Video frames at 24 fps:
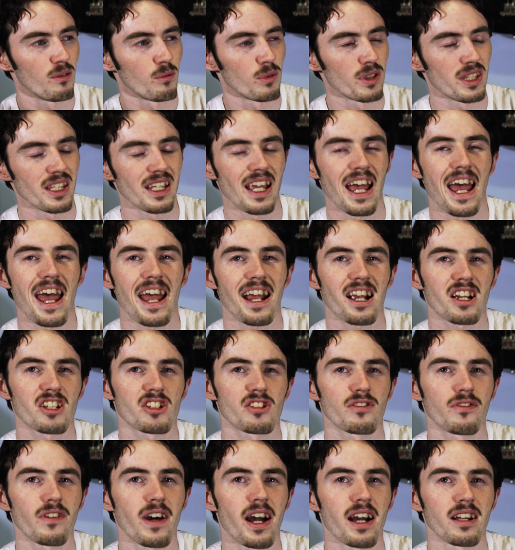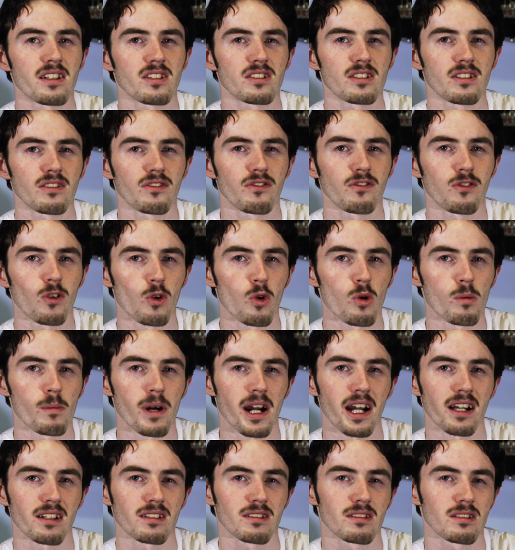exFAT
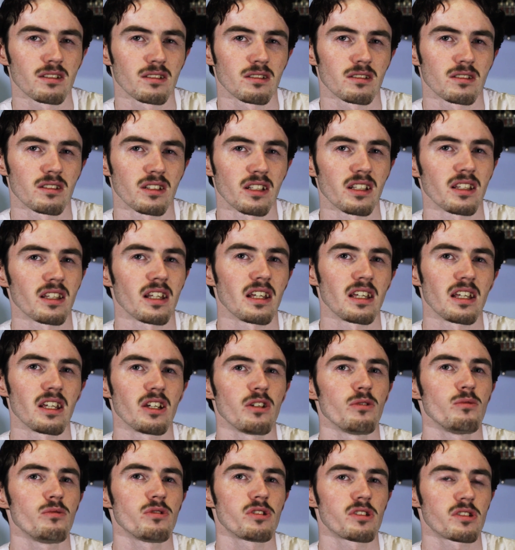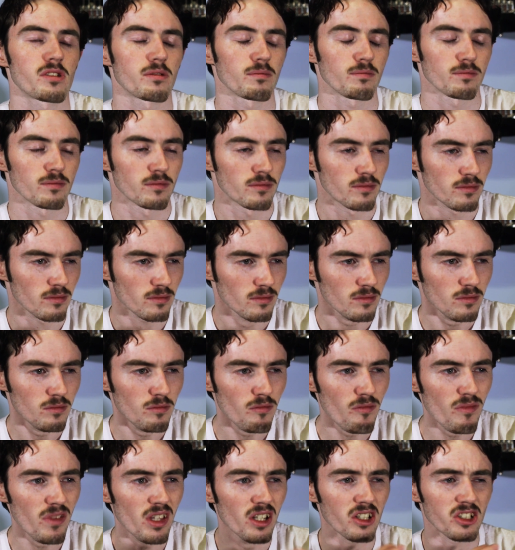format that they use.
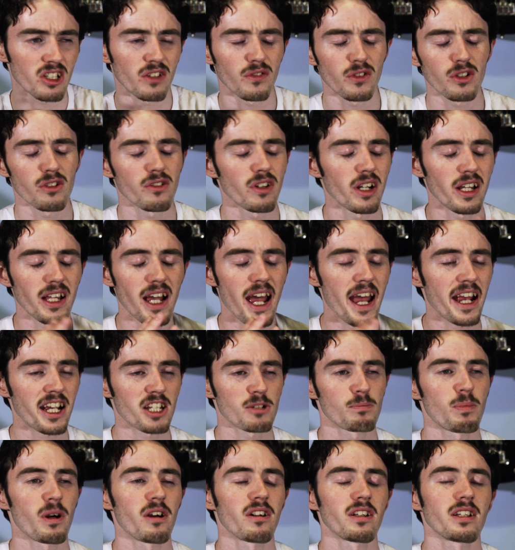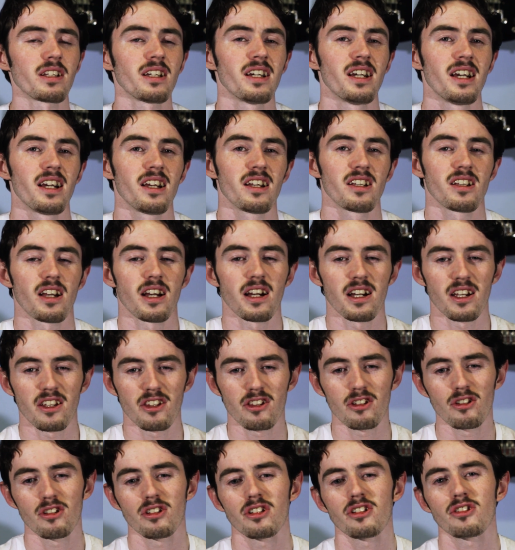Because I've heard apparently
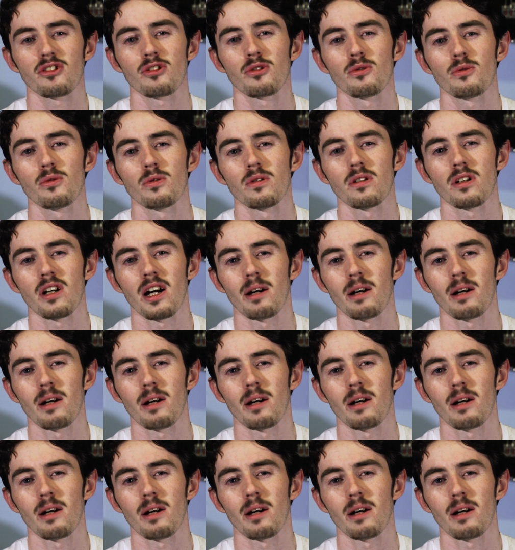32